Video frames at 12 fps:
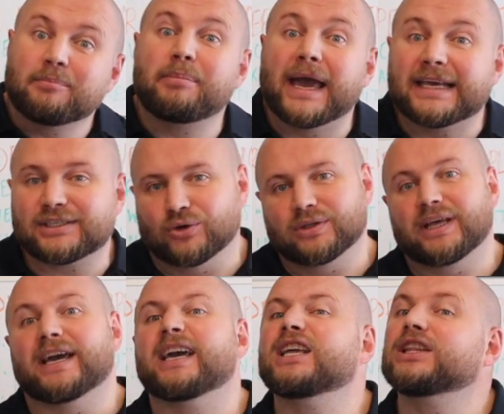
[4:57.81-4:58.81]
based on
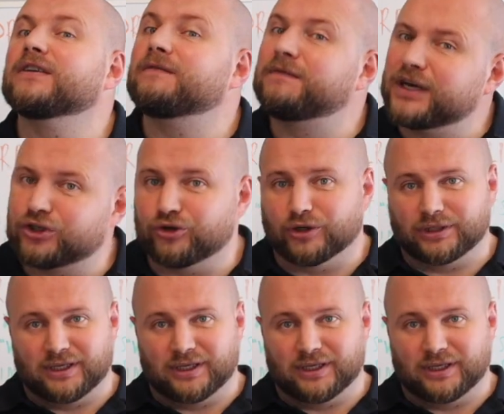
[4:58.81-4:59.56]
their individual